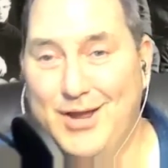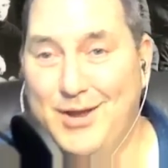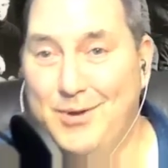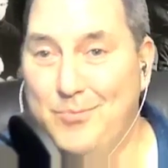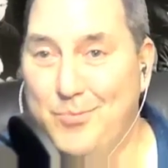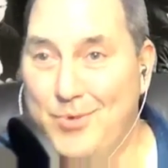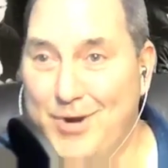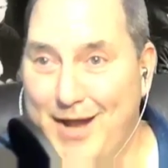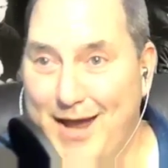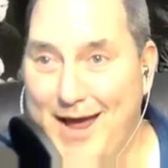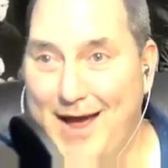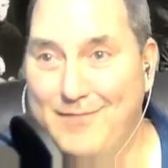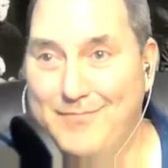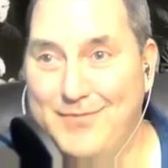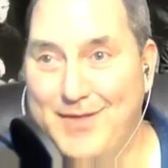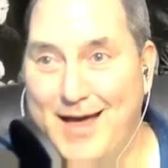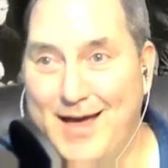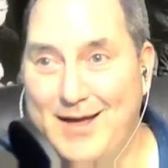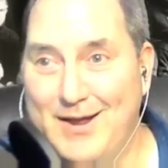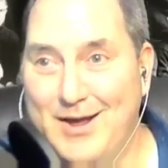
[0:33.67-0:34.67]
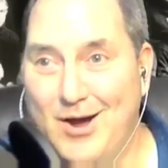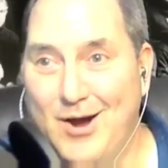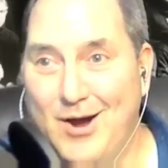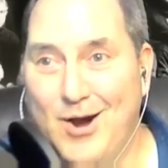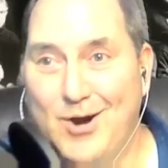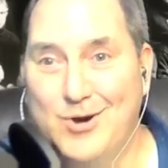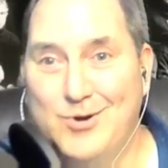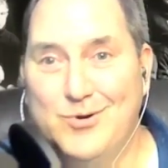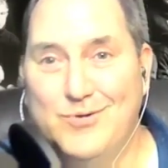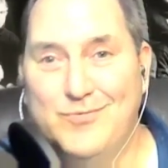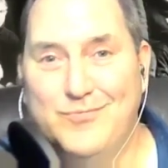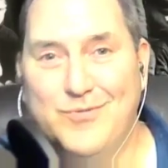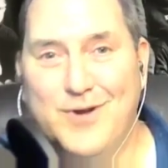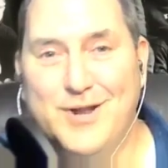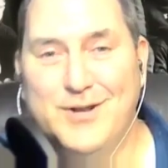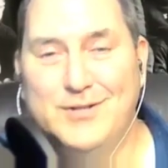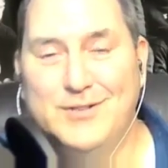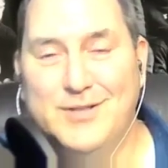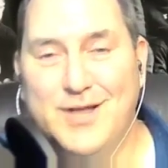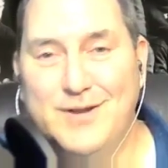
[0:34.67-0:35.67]
and we have that. Our good
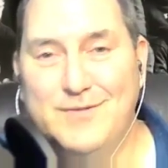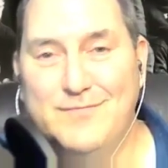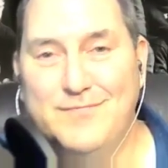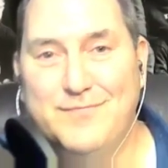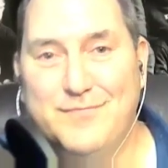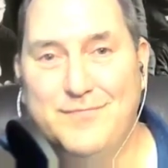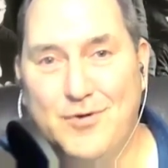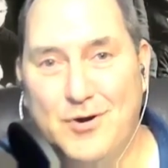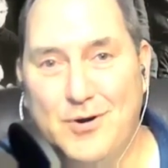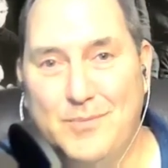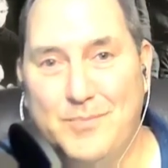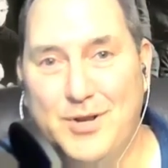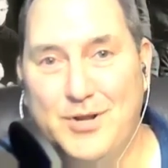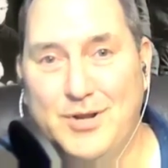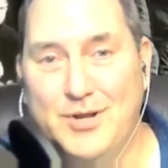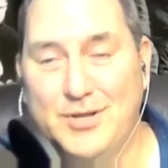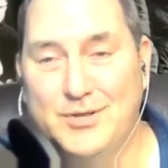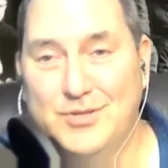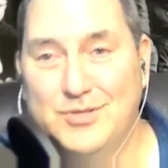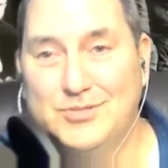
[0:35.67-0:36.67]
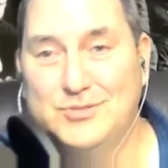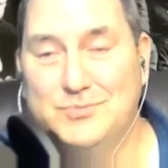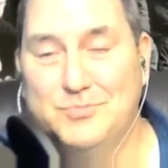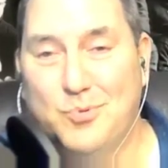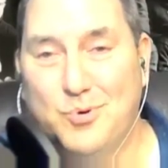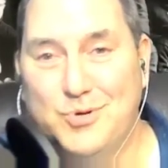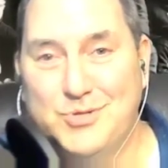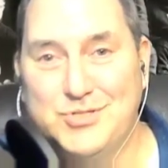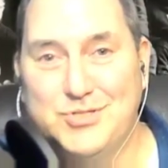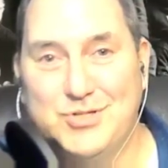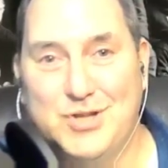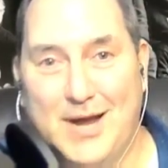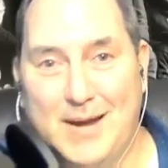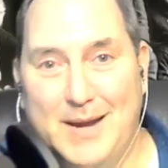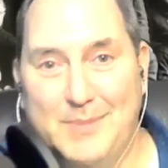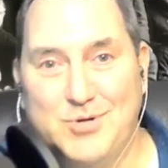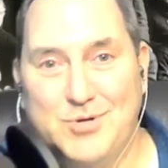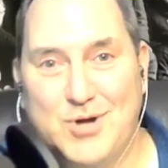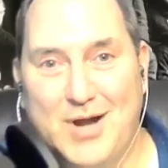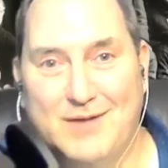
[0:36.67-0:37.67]
friend Len Ferman, the sports
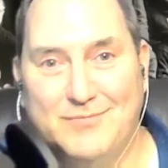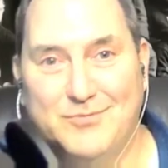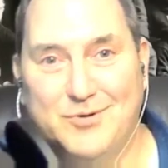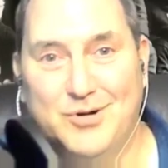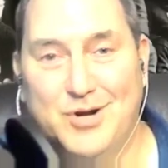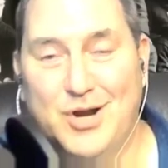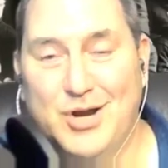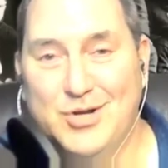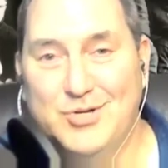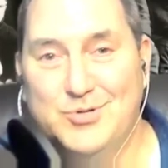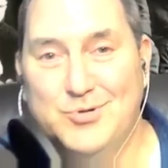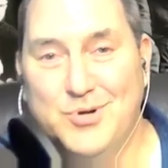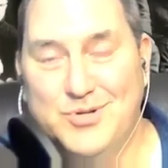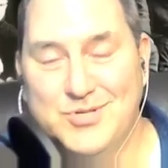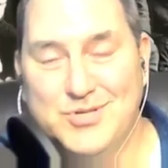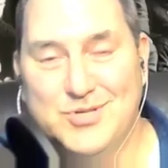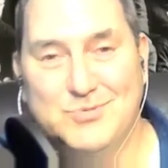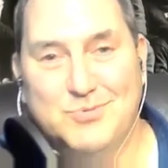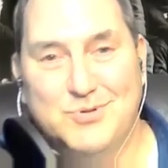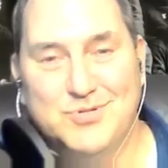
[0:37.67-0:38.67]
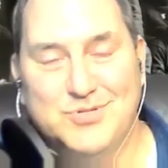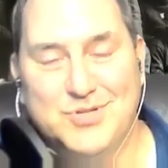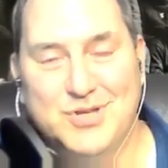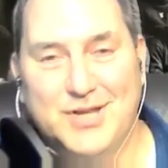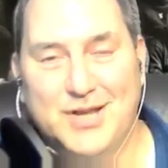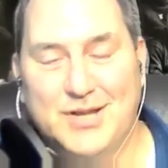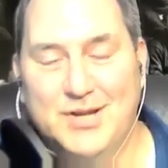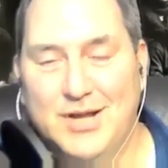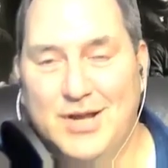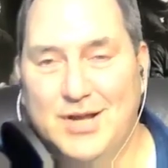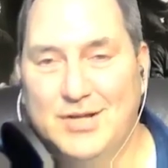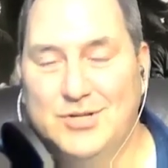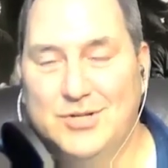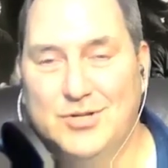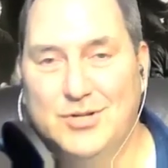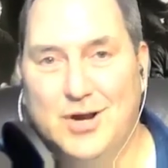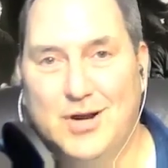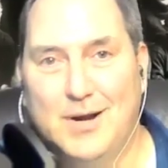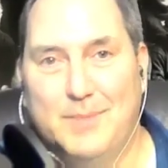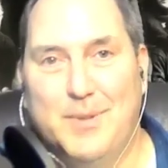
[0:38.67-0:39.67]
time traveler, joins us once again to
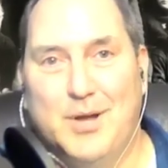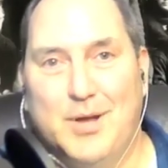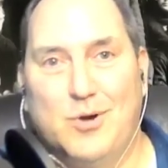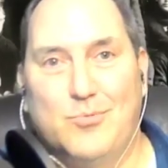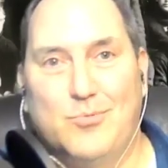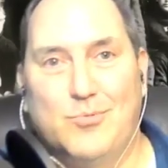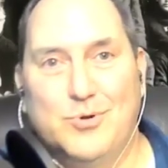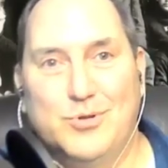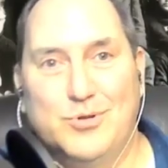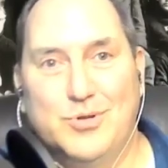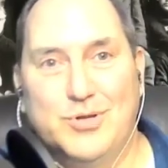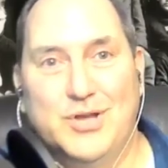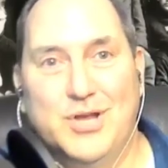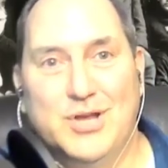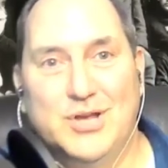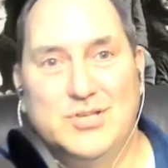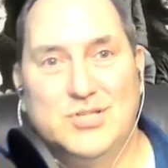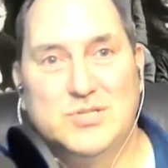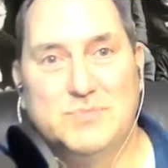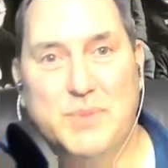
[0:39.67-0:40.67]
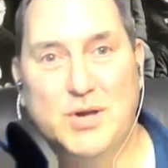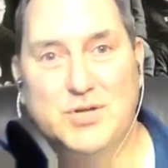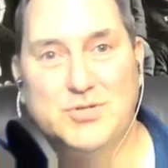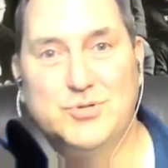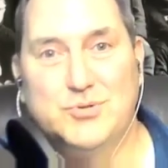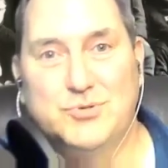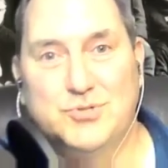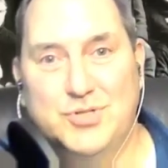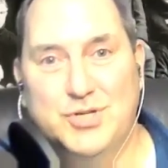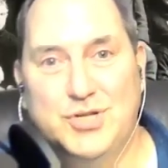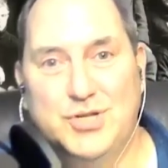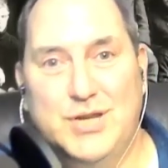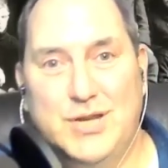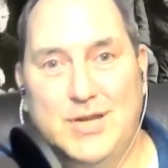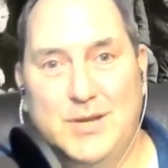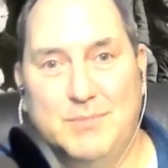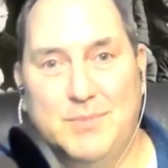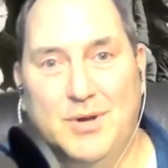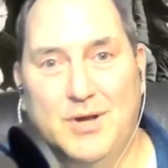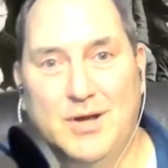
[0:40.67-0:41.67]
talk about a really special
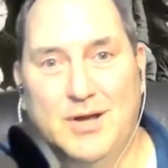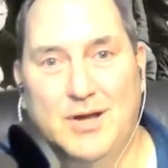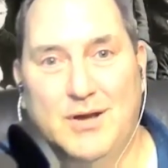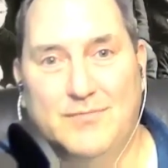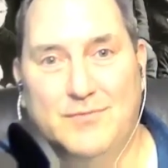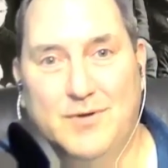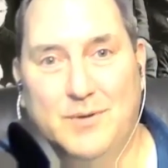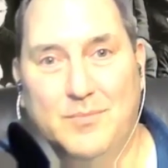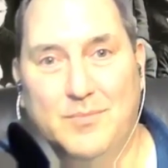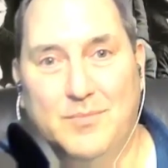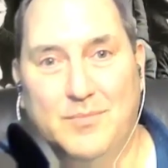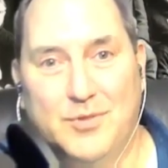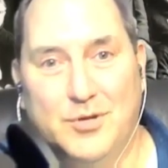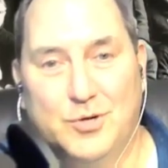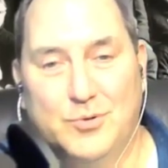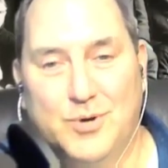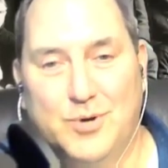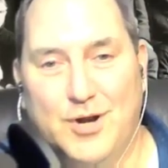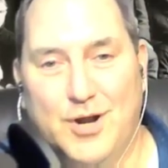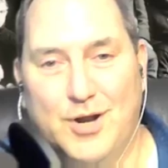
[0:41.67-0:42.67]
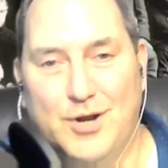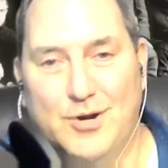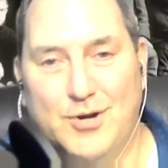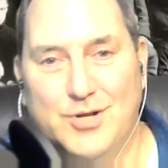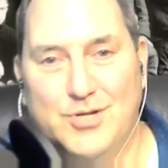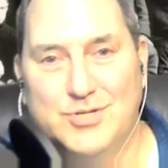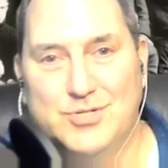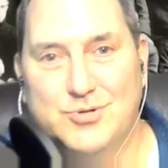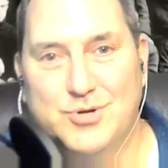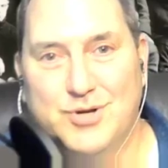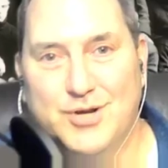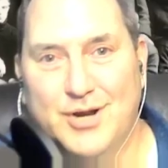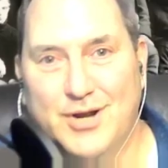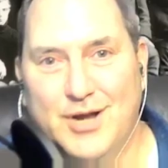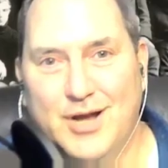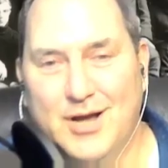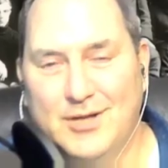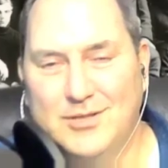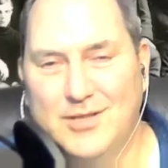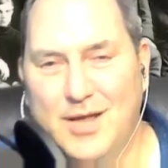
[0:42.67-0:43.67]
team from the gridiron history.
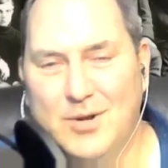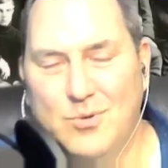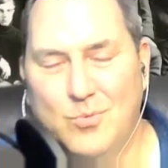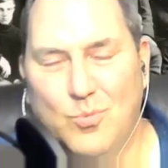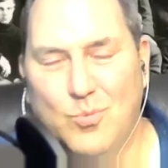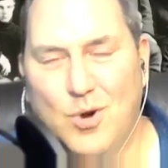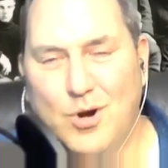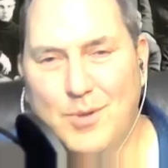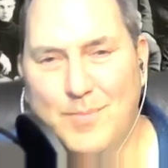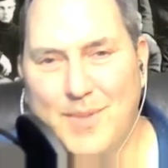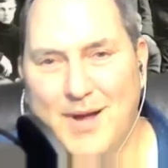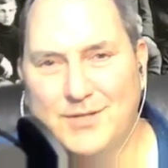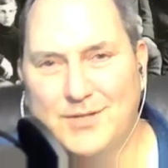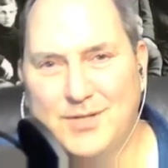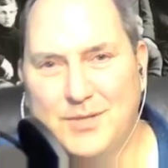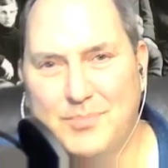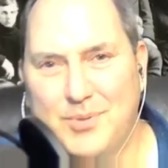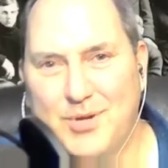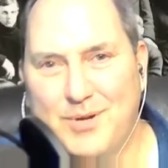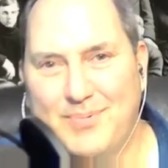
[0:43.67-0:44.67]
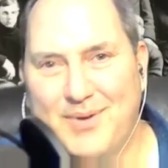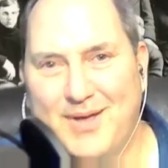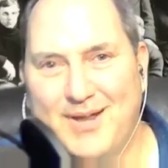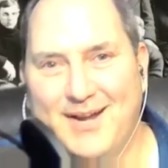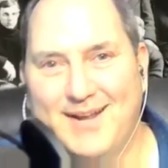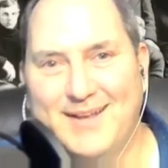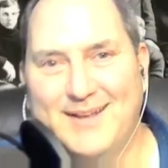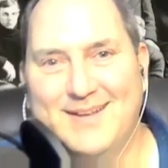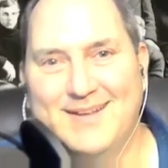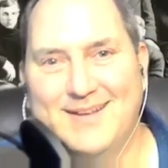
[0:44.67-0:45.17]
Len, welcome back to the Pigpen.